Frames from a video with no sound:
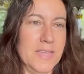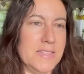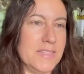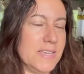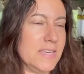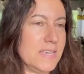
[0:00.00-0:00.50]

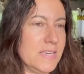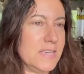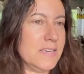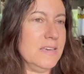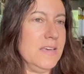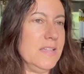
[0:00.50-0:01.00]

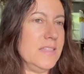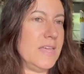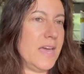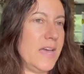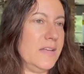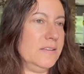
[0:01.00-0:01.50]
Thinking
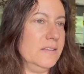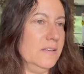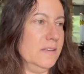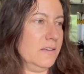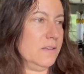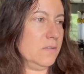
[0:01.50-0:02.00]
that,
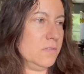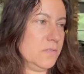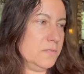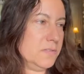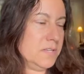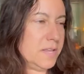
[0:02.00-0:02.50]
you know,
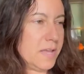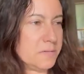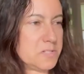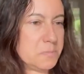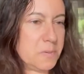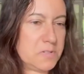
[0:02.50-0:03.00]
today
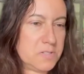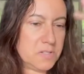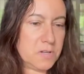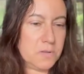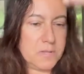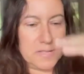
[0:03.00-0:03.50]
was supposed to
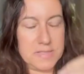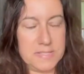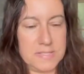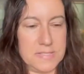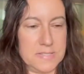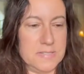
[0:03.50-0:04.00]
go like
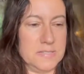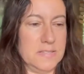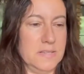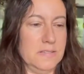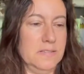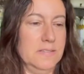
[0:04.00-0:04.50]
this, this, and
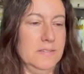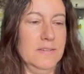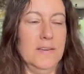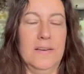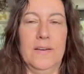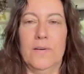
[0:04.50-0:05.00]
this.
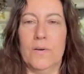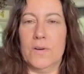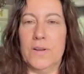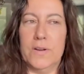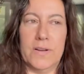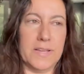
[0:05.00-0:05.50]
Or,
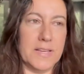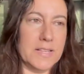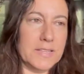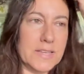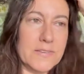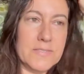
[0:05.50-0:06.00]
you know, I
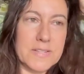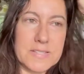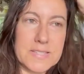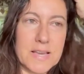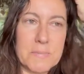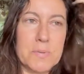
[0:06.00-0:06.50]
can give an
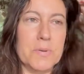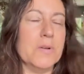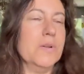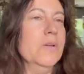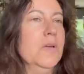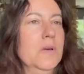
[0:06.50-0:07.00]

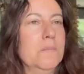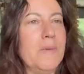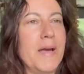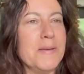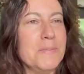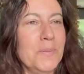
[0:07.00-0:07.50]
example.
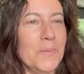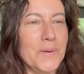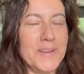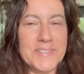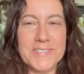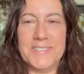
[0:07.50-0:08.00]
My
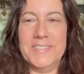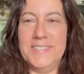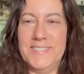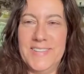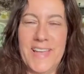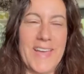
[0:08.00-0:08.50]
employee should
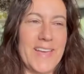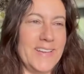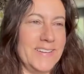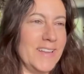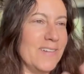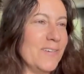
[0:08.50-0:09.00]
stay
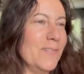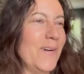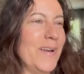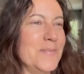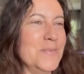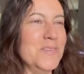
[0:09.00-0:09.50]
and never
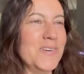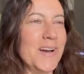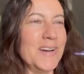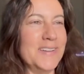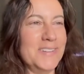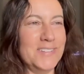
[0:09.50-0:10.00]
want to move
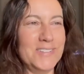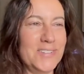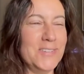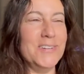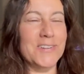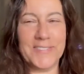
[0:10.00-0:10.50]
on and
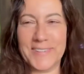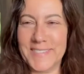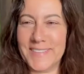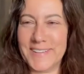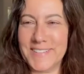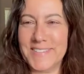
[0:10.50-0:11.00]
do
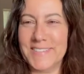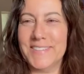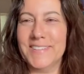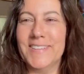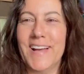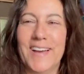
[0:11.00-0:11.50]
different things in
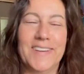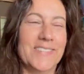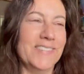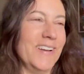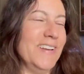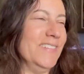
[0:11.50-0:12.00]
their
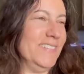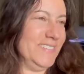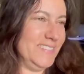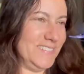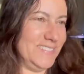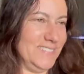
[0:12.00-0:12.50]
lives, right?
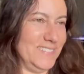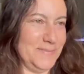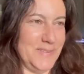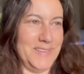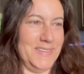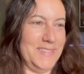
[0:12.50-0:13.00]
Which
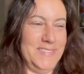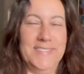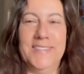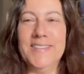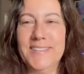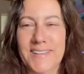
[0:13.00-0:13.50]
is
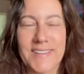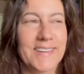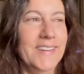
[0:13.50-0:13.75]
silly.